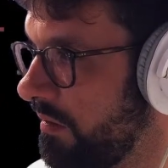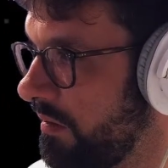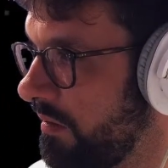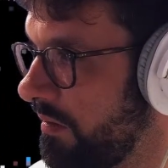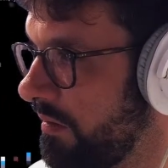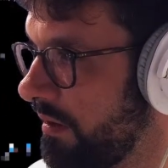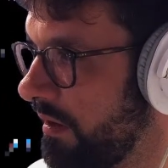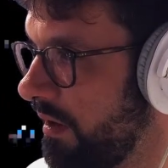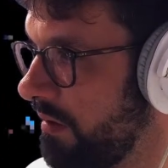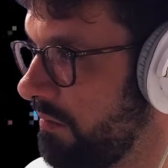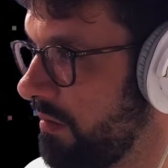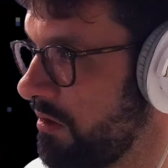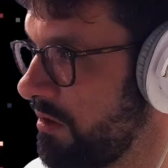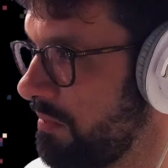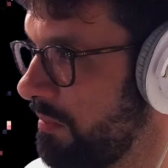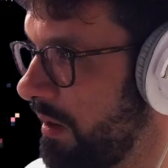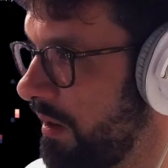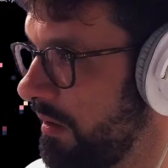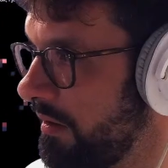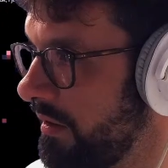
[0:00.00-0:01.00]
Start watch
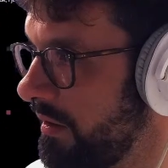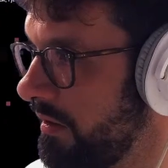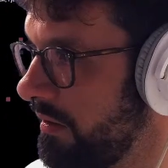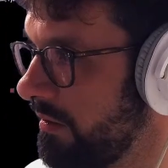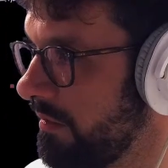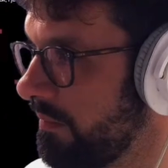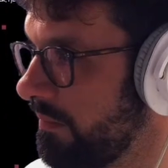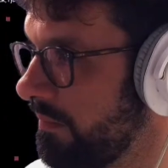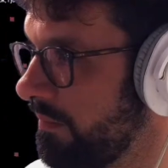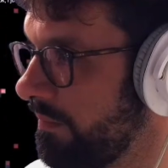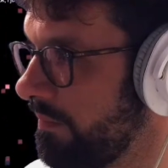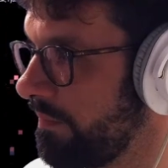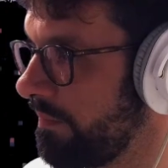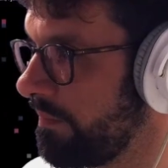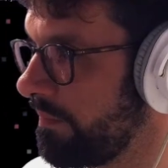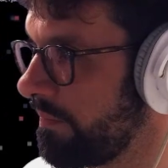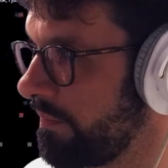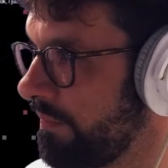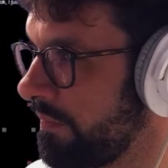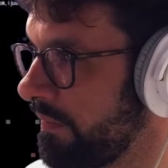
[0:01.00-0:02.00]
party.
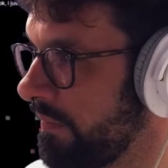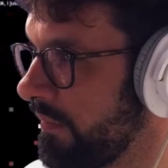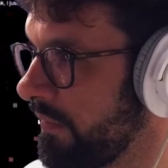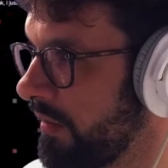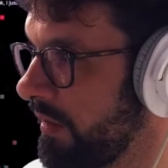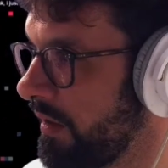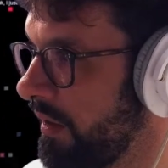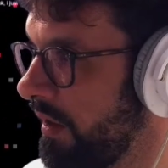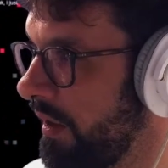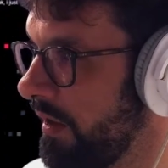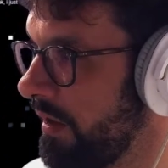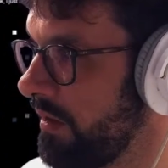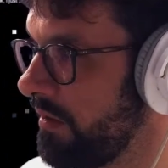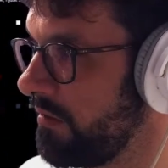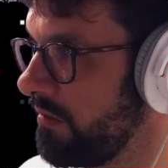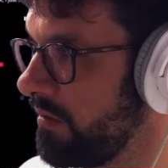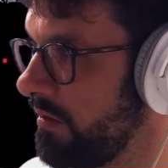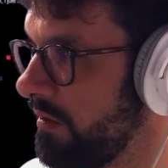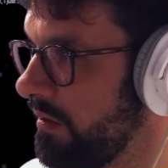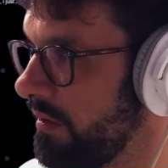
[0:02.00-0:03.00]
I can
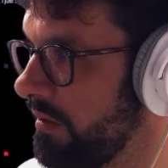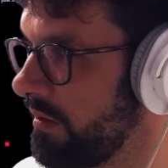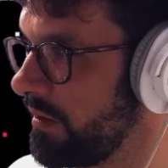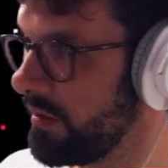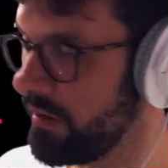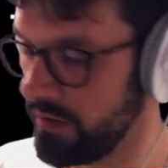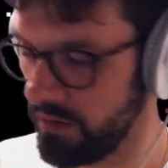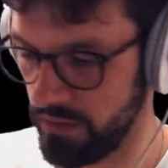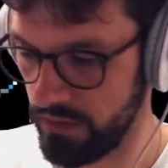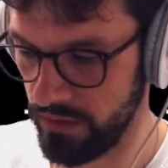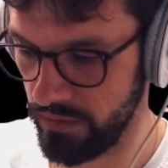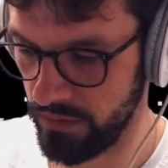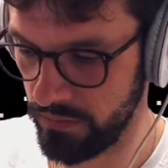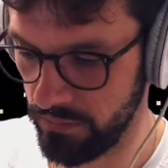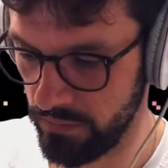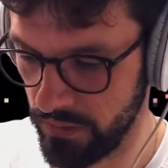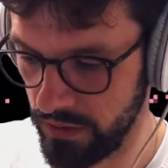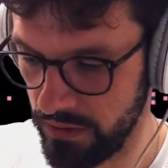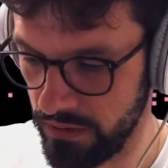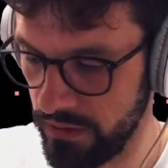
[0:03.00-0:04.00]
do it
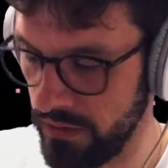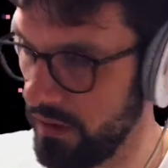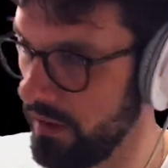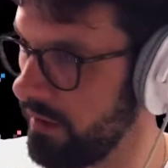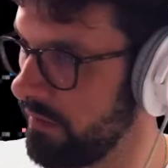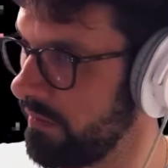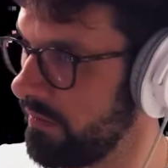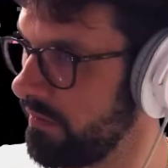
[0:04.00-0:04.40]
myself.